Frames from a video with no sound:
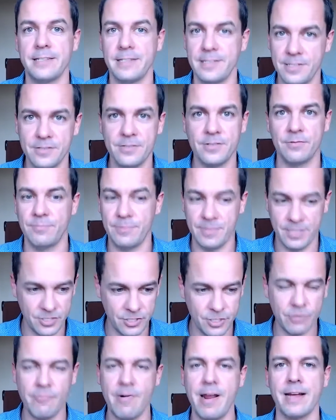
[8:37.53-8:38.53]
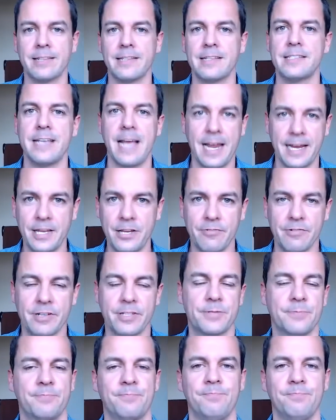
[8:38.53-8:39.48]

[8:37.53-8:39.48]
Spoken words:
This is correct. This is accurate.